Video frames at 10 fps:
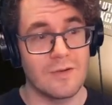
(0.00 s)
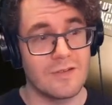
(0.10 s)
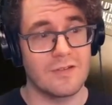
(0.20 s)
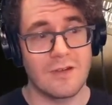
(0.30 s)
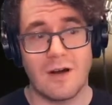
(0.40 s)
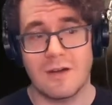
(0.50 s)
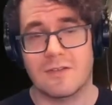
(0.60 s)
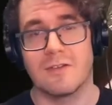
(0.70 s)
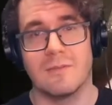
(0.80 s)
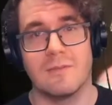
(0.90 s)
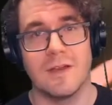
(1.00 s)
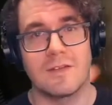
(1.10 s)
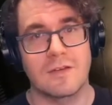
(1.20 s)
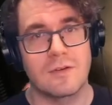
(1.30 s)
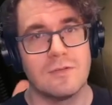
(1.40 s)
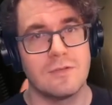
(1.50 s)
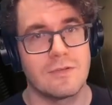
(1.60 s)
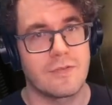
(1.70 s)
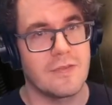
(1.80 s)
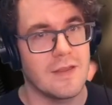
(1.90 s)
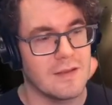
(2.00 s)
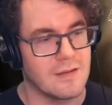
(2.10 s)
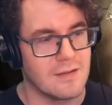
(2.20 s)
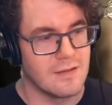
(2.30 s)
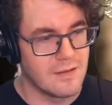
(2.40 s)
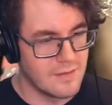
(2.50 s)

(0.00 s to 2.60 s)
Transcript: which is awesome. It's a cool thing.